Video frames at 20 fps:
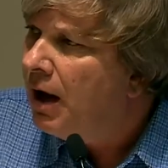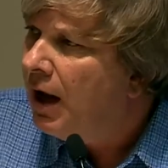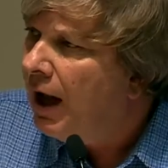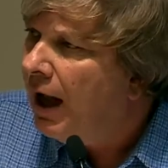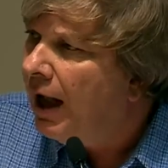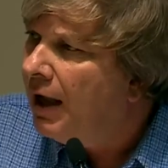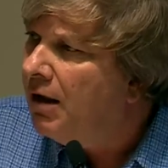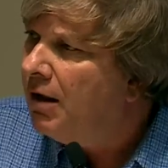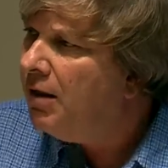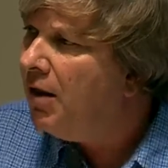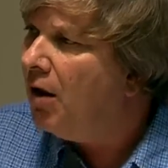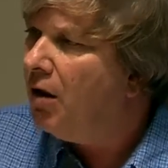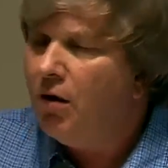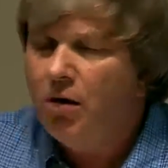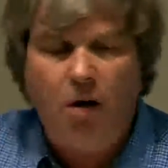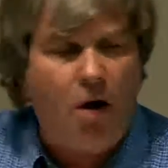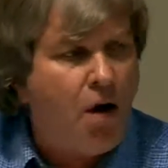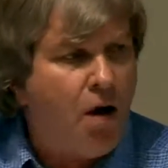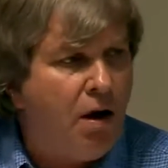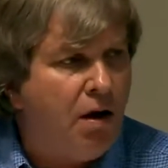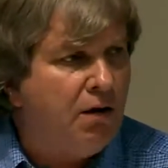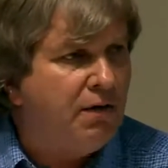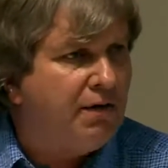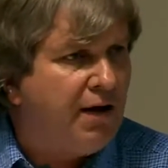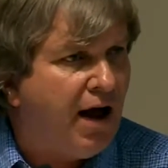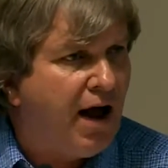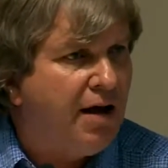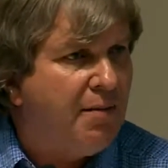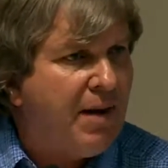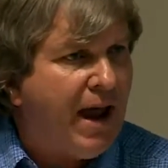And the
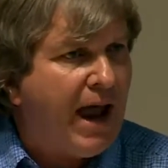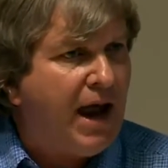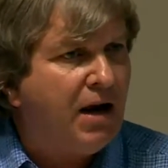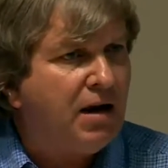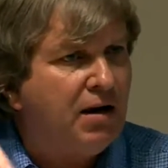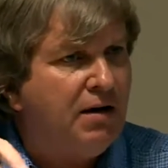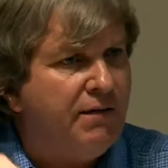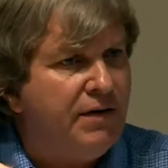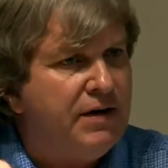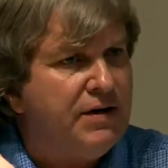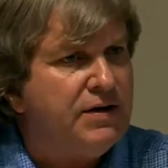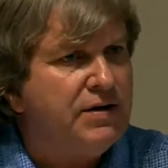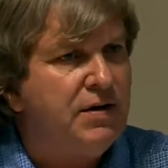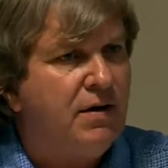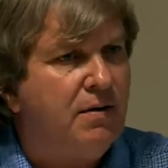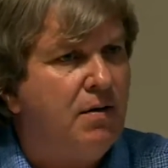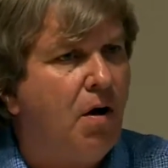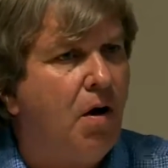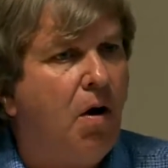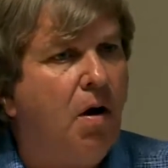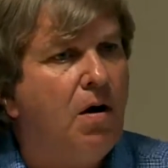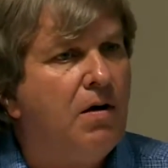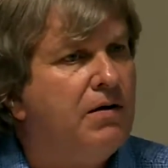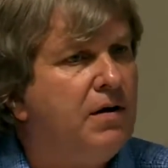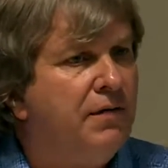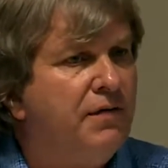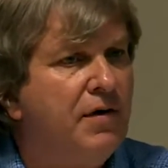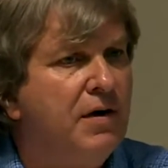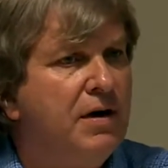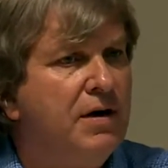longtime activists on all
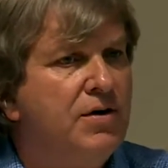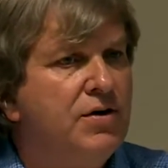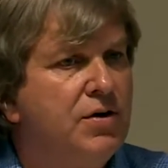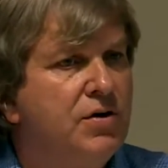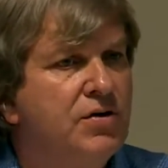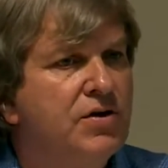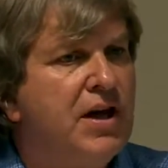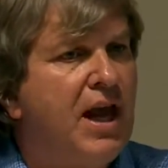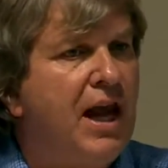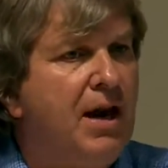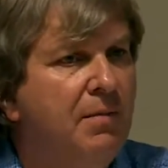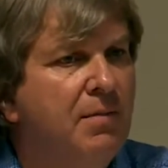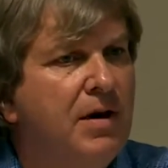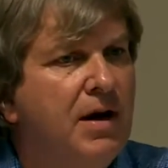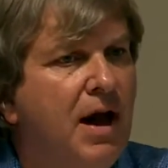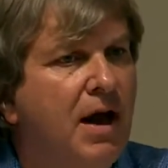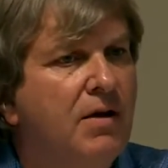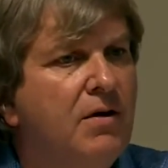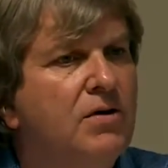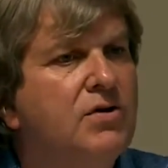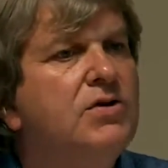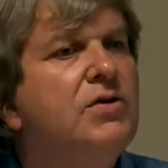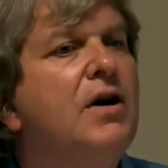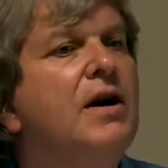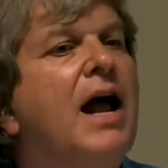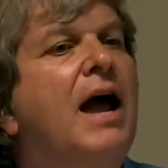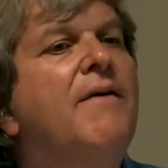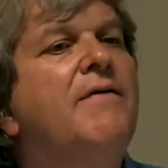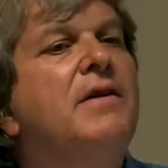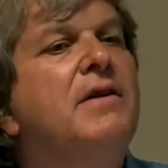different issues came together and
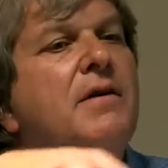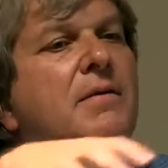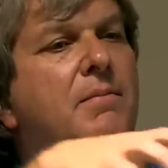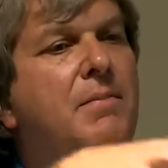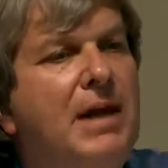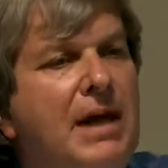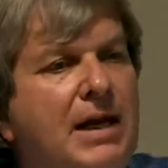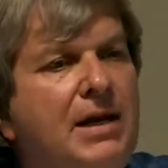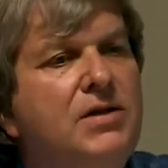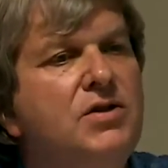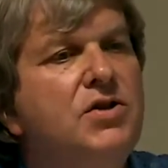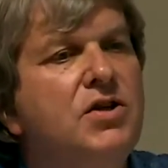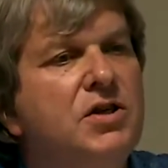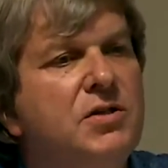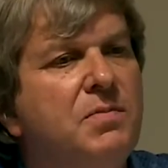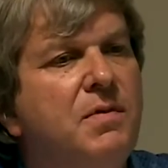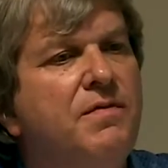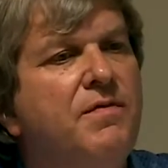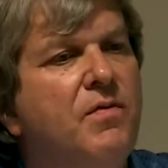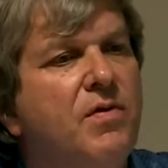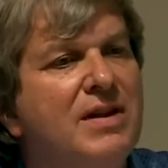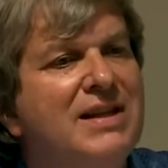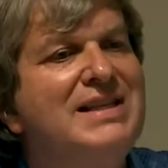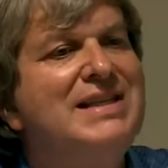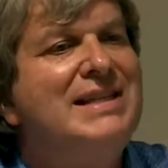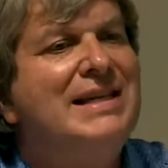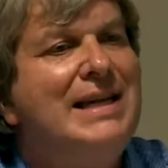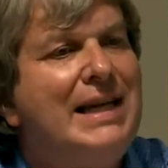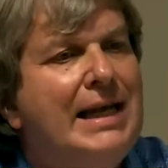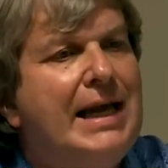started having their meetings just before the
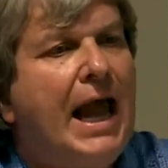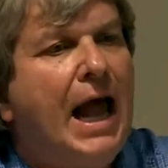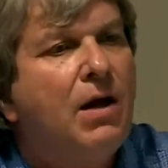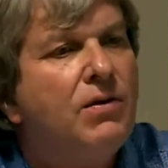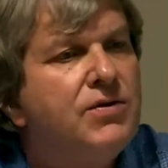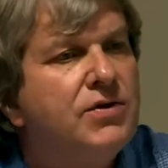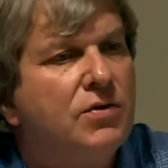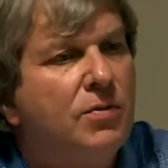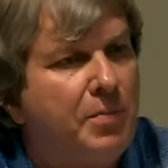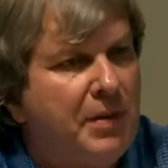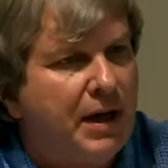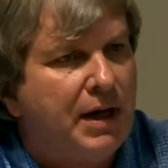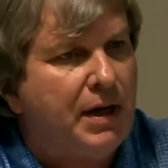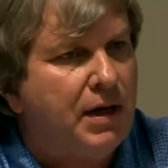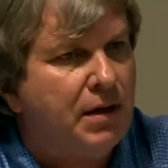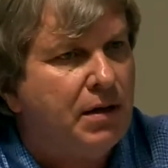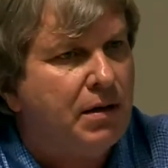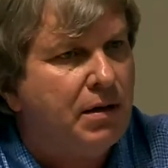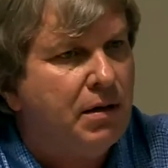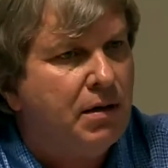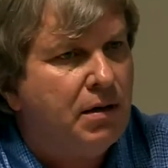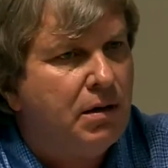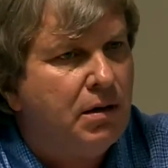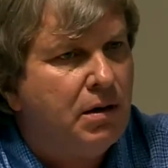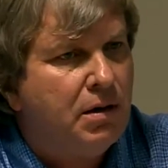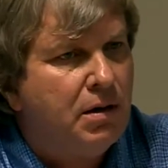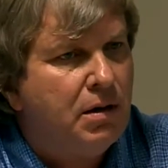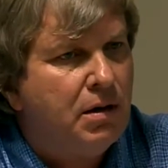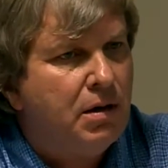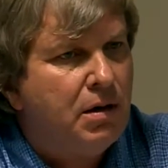city council meeting.
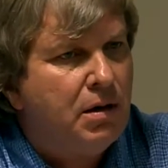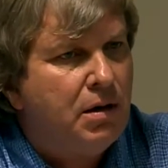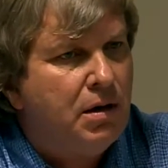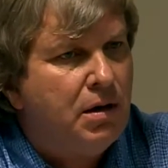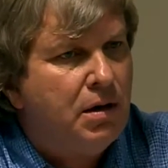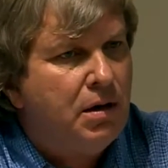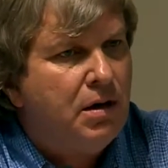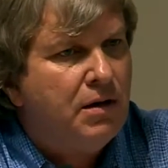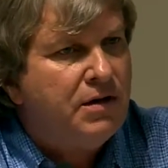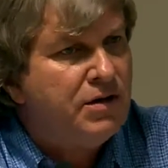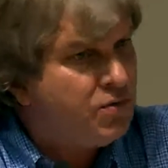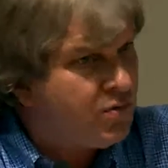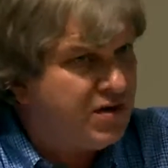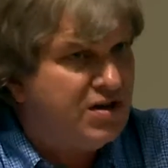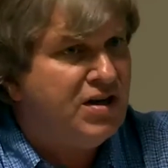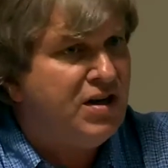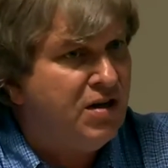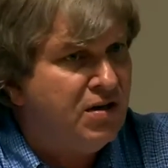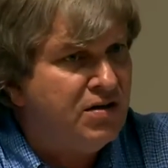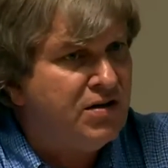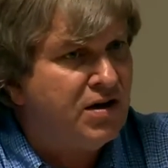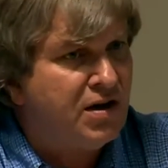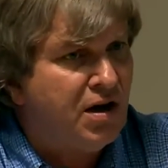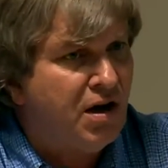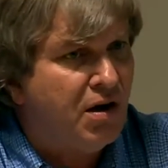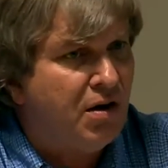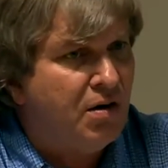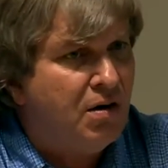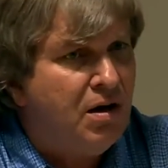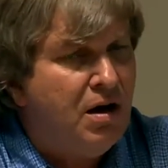This was years
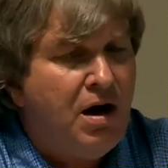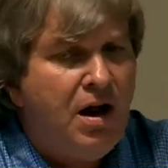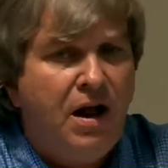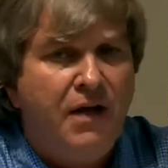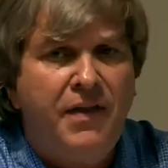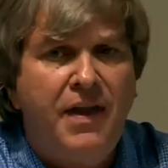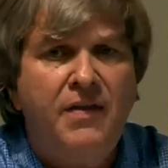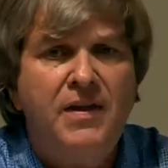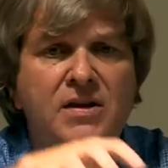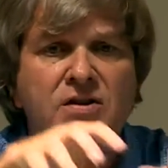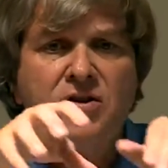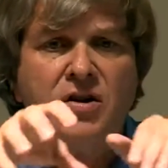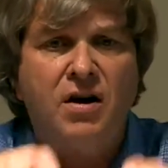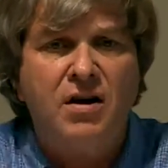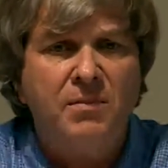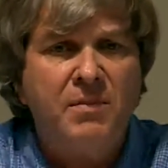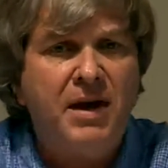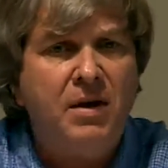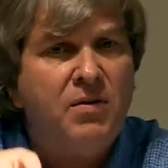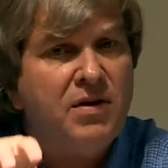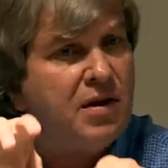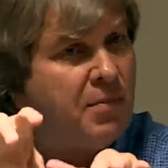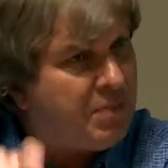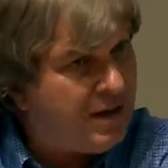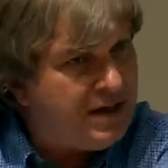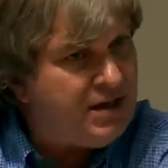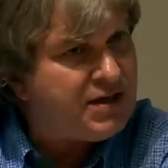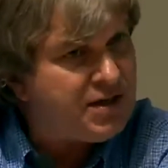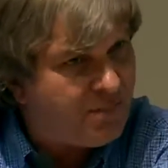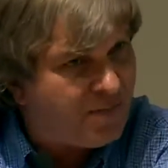ago. And then they started meeting with the
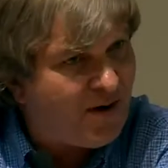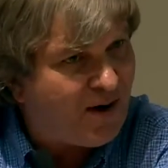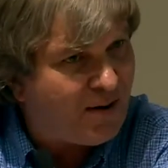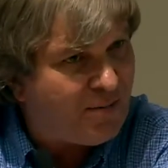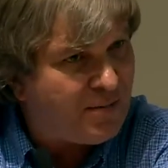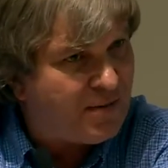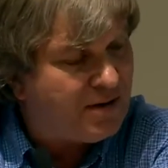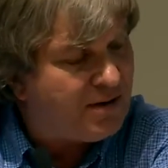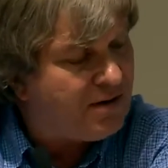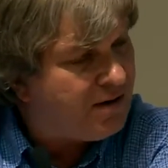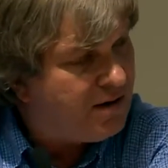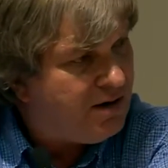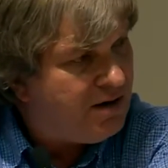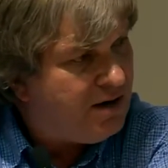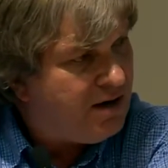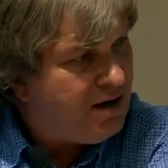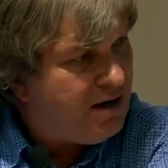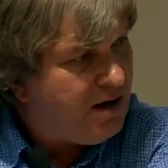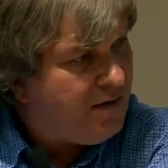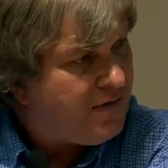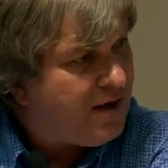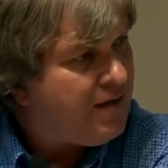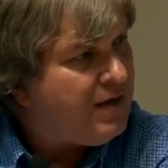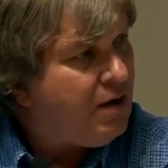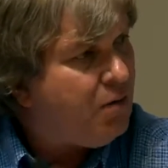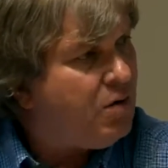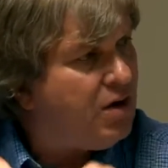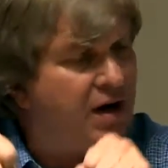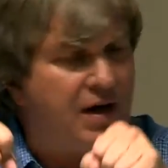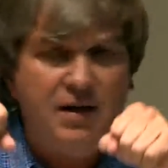police department. Then they
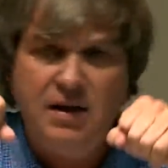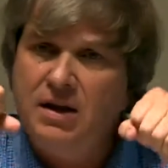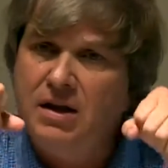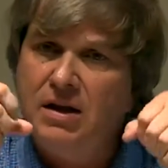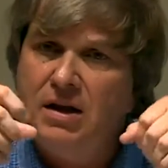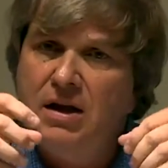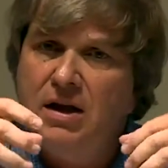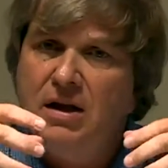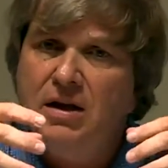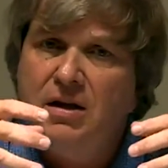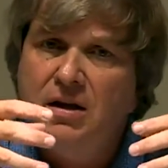were in